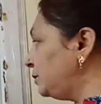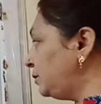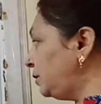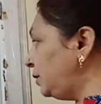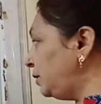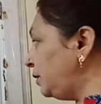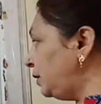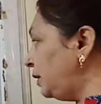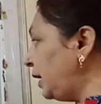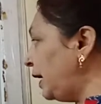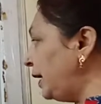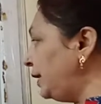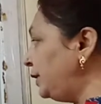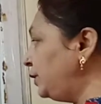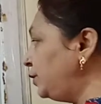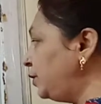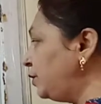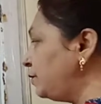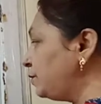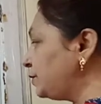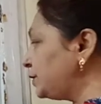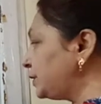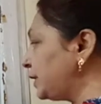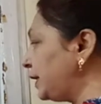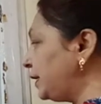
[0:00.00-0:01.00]
line
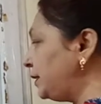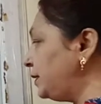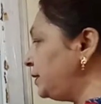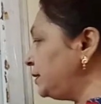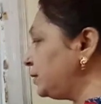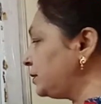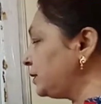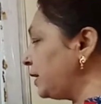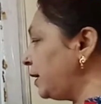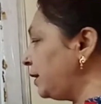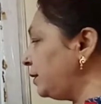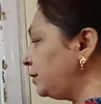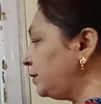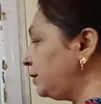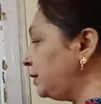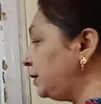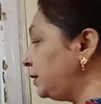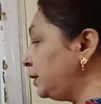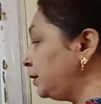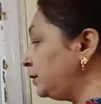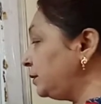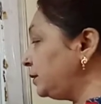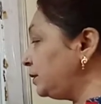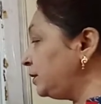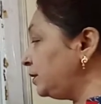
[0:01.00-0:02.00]
of cells at
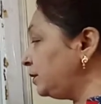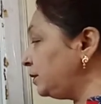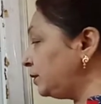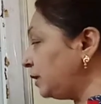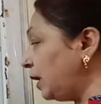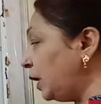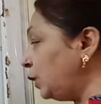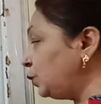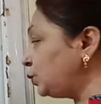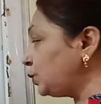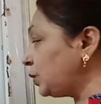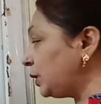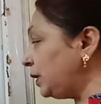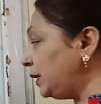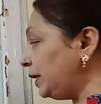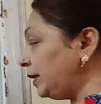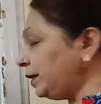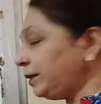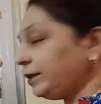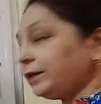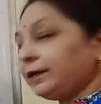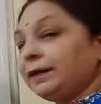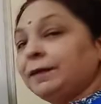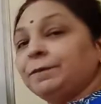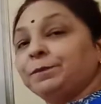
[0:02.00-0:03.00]
the outer
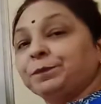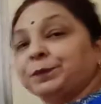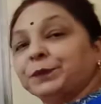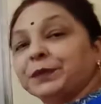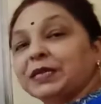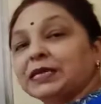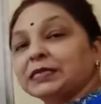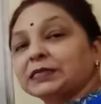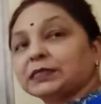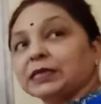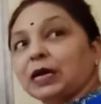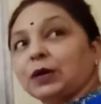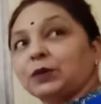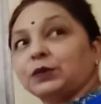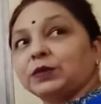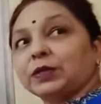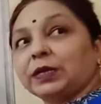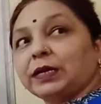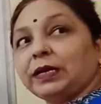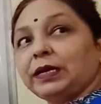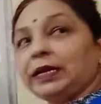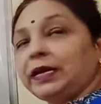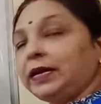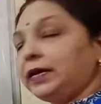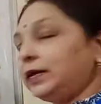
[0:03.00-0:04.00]
layer. This outer
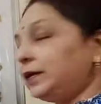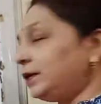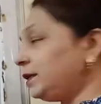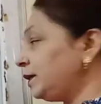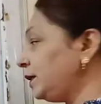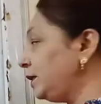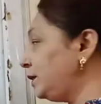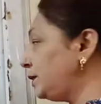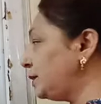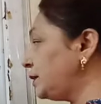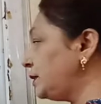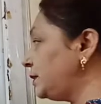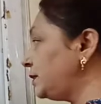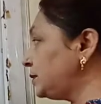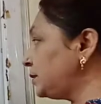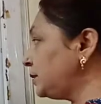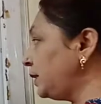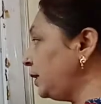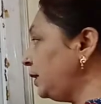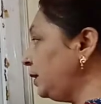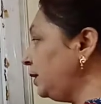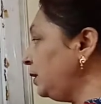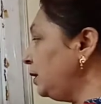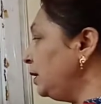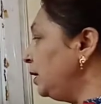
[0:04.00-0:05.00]
layer, it is
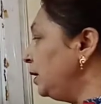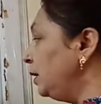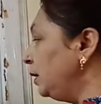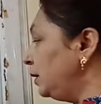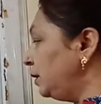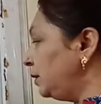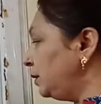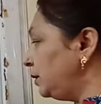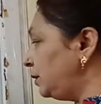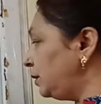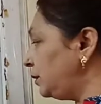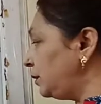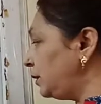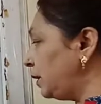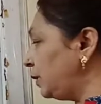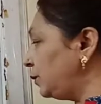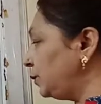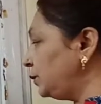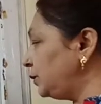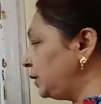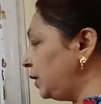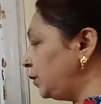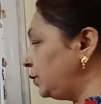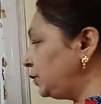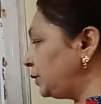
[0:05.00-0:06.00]
the
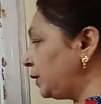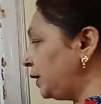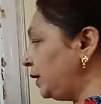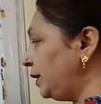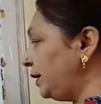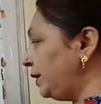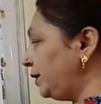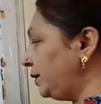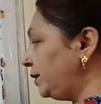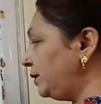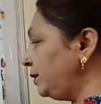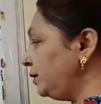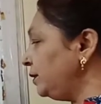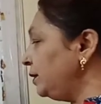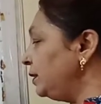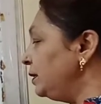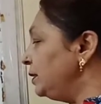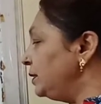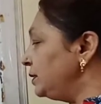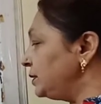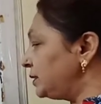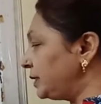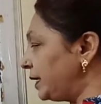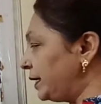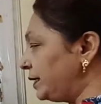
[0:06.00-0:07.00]
round outer layer
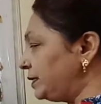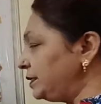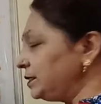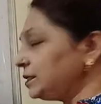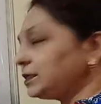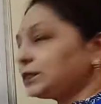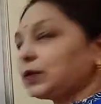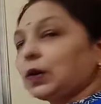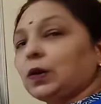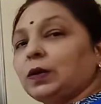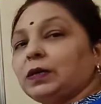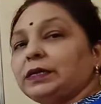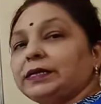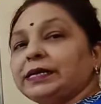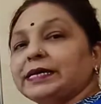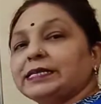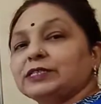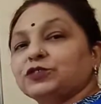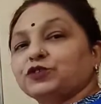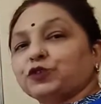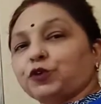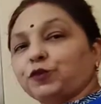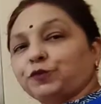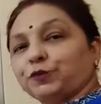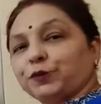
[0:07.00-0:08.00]
cells called
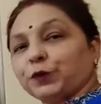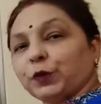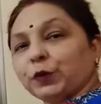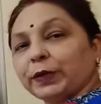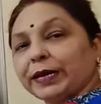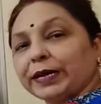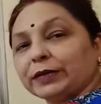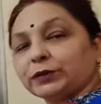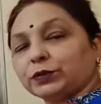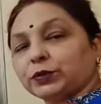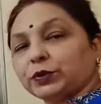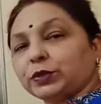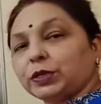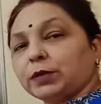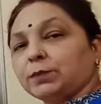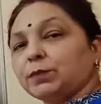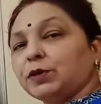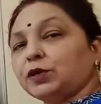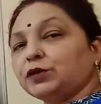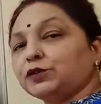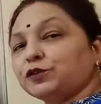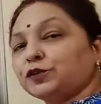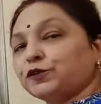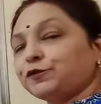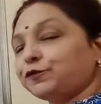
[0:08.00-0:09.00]
as trophoectoderm
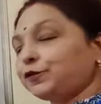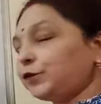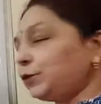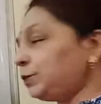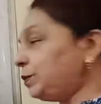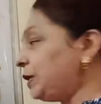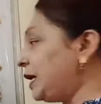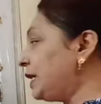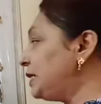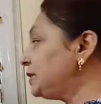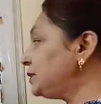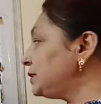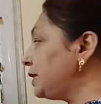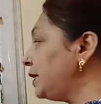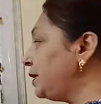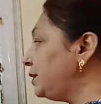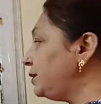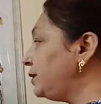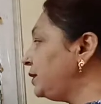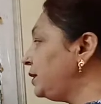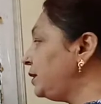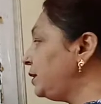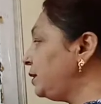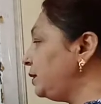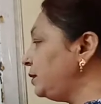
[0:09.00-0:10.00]
or trophoblast,
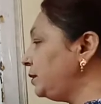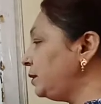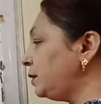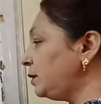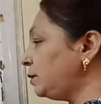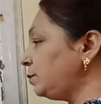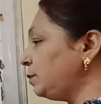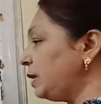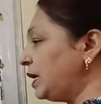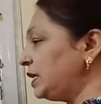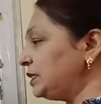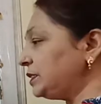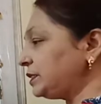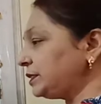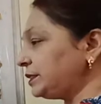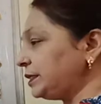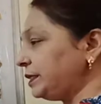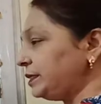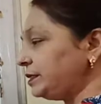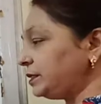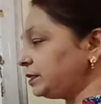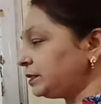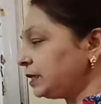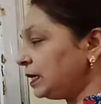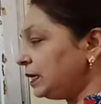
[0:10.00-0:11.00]
and the innermost
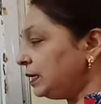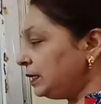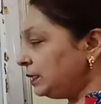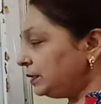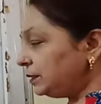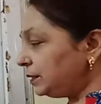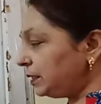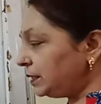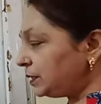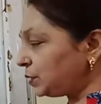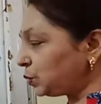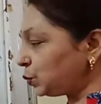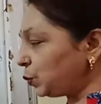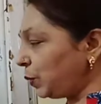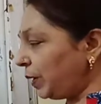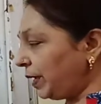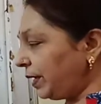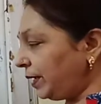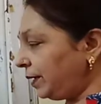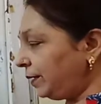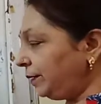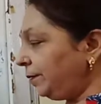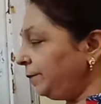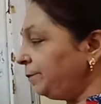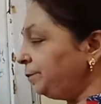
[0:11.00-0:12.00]
cells. This
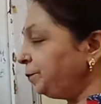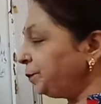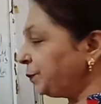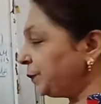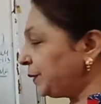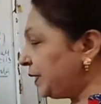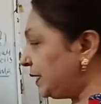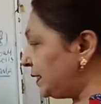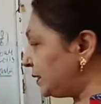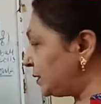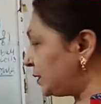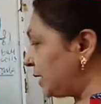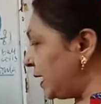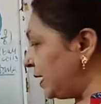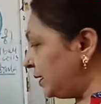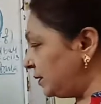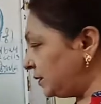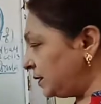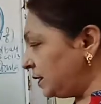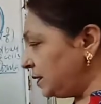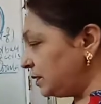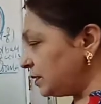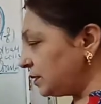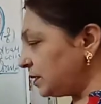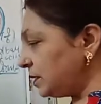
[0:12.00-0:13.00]
way,
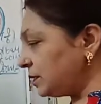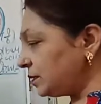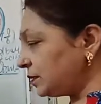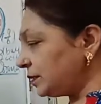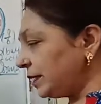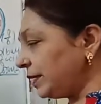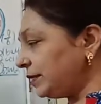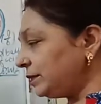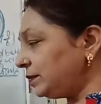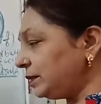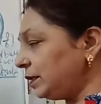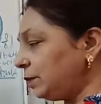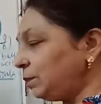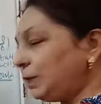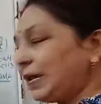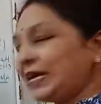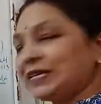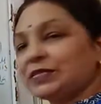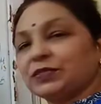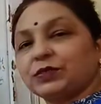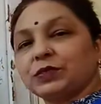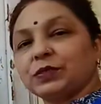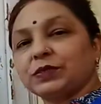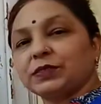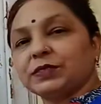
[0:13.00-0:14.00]
at this stage, the
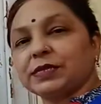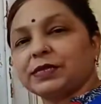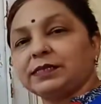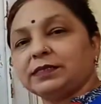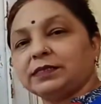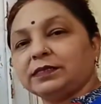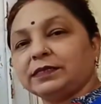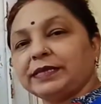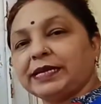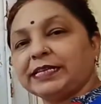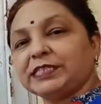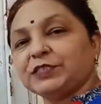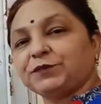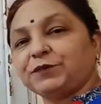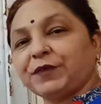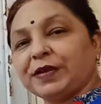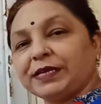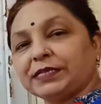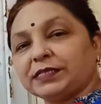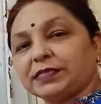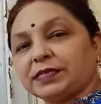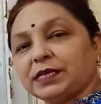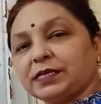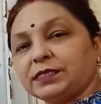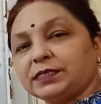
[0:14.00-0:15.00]
blastocyst gets
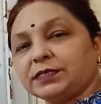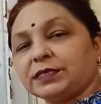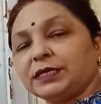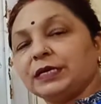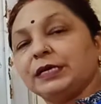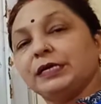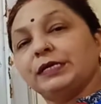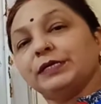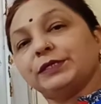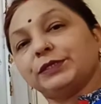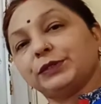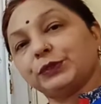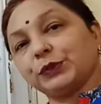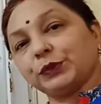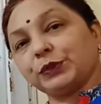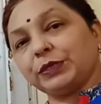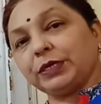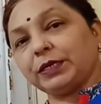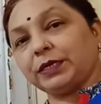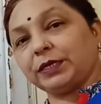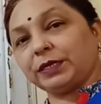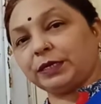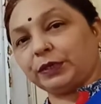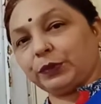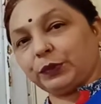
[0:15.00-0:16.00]
fixes to
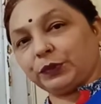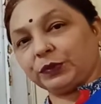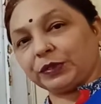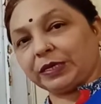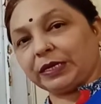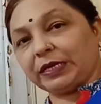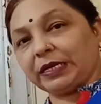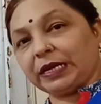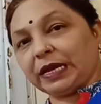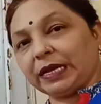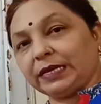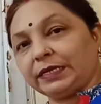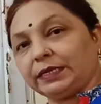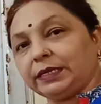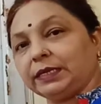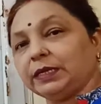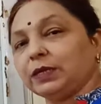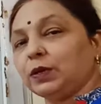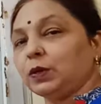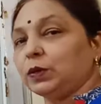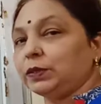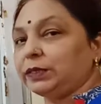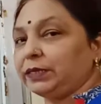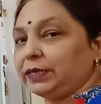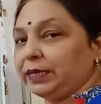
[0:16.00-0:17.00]
the uterine lining
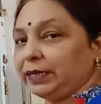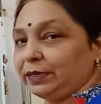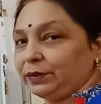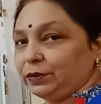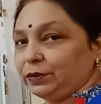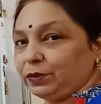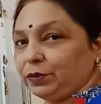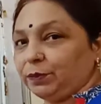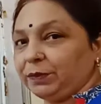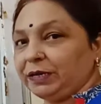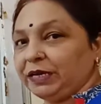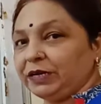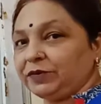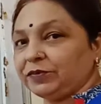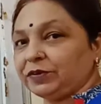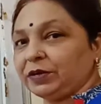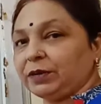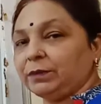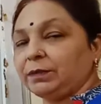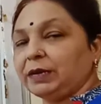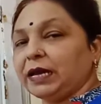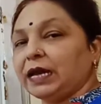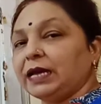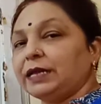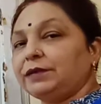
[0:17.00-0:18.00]
or the endometrium,
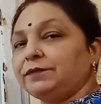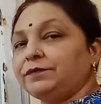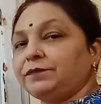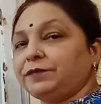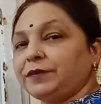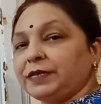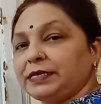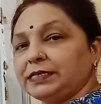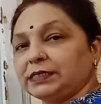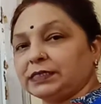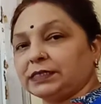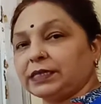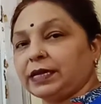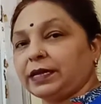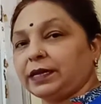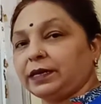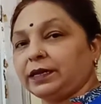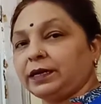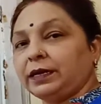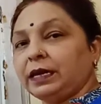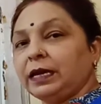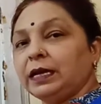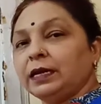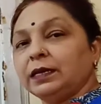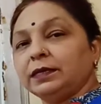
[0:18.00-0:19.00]
and we
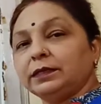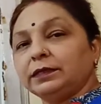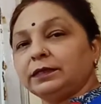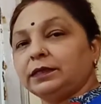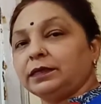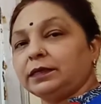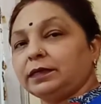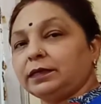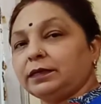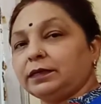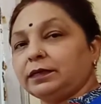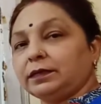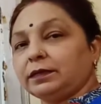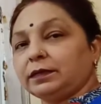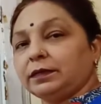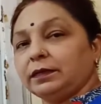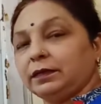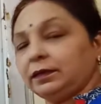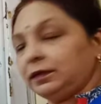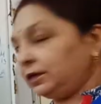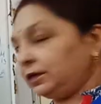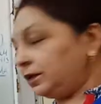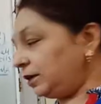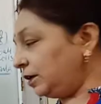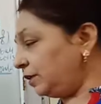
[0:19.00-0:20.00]
say the
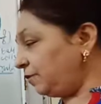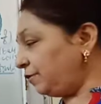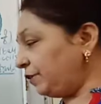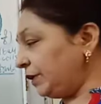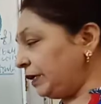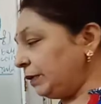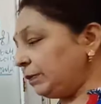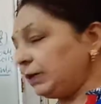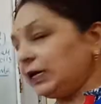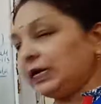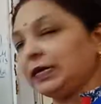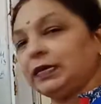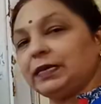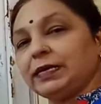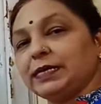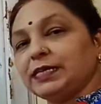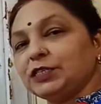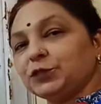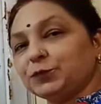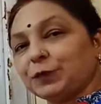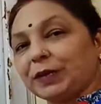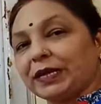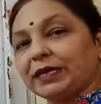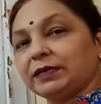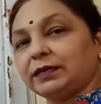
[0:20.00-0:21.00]
female
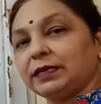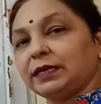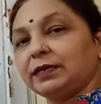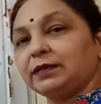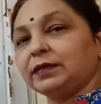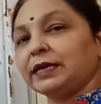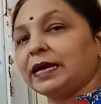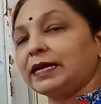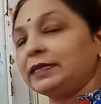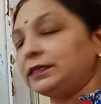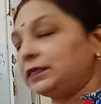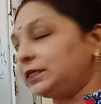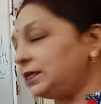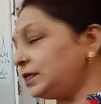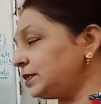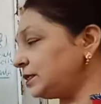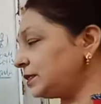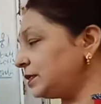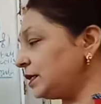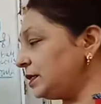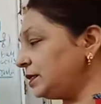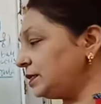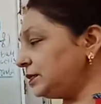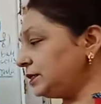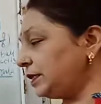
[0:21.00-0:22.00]
is pregnant, and this
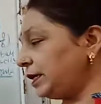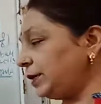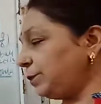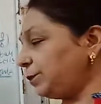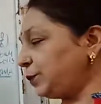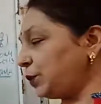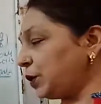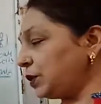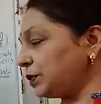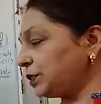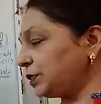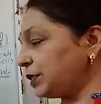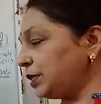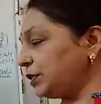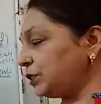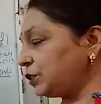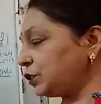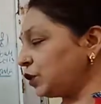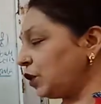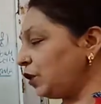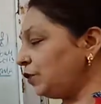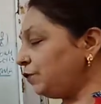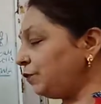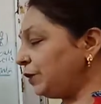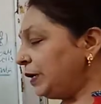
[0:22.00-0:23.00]
is the process
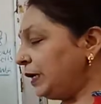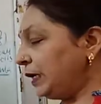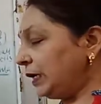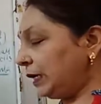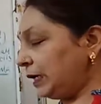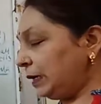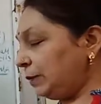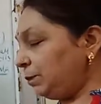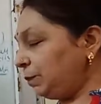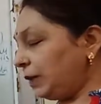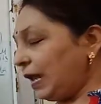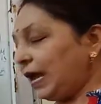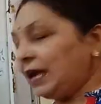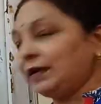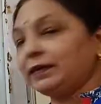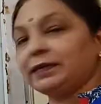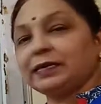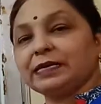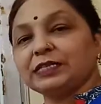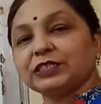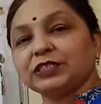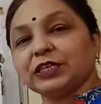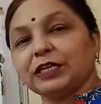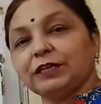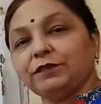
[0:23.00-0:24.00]
of
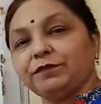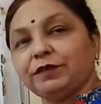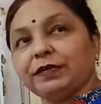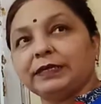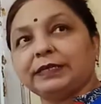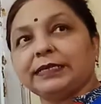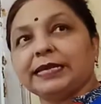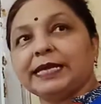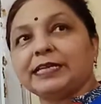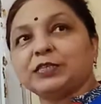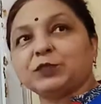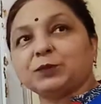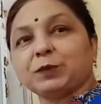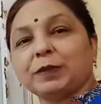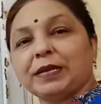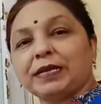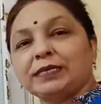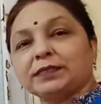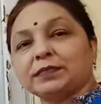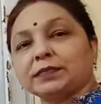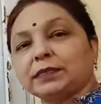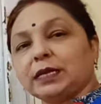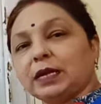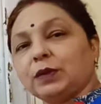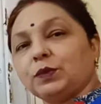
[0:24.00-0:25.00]
implantation which takes
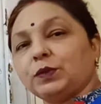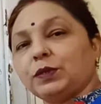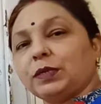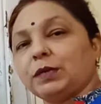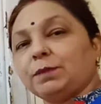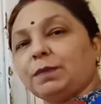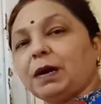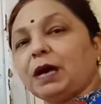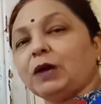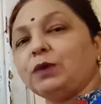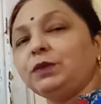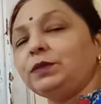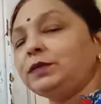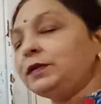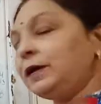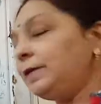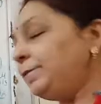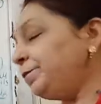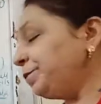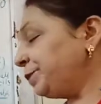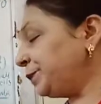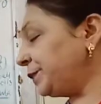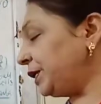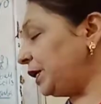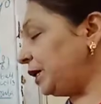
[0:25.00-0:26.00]
place around about
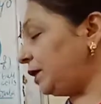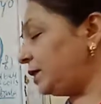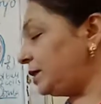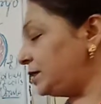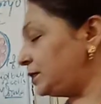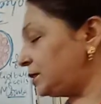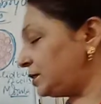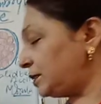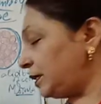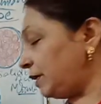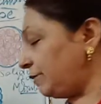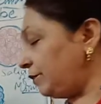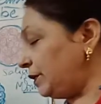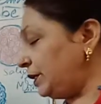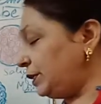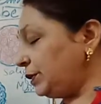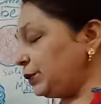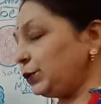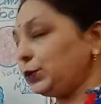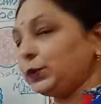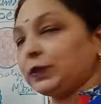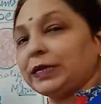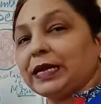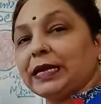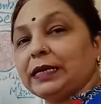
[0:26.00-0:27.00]
7
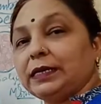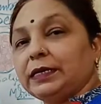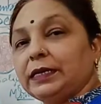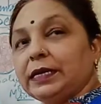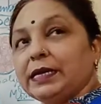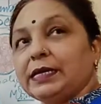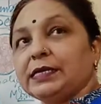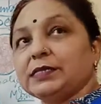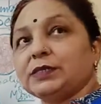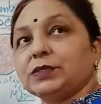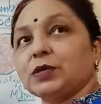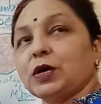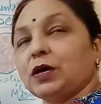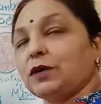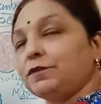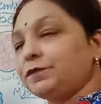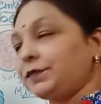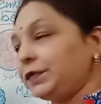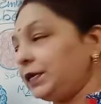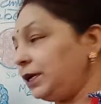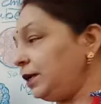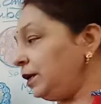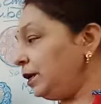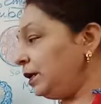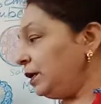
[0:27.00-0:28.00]
to 10 days
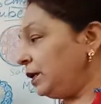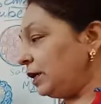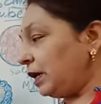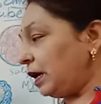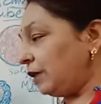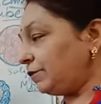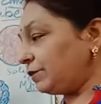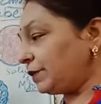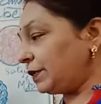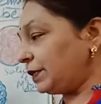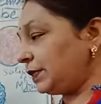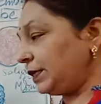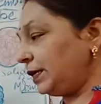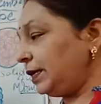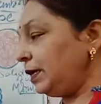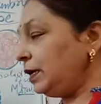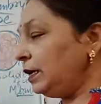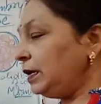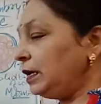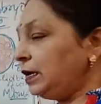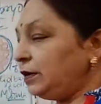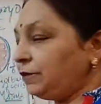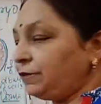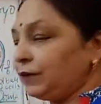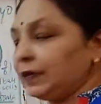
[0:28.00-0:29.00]
after the
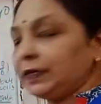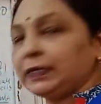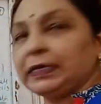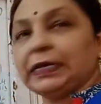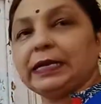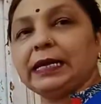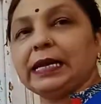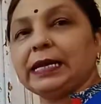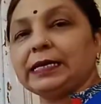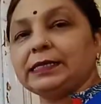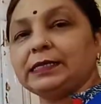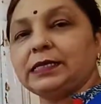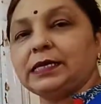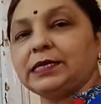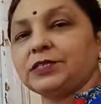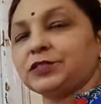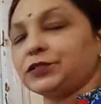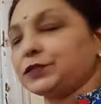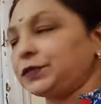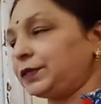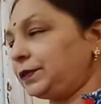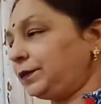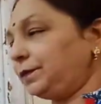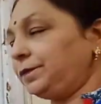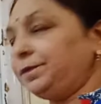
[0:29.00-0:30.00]

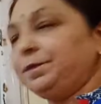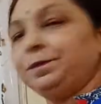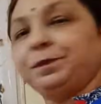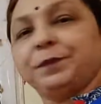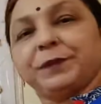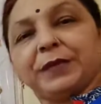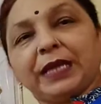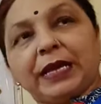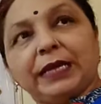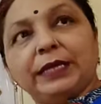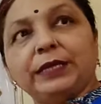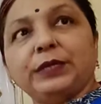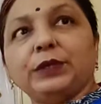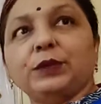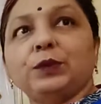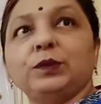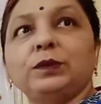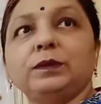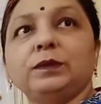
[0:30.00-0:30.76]
fertilization. Thank you.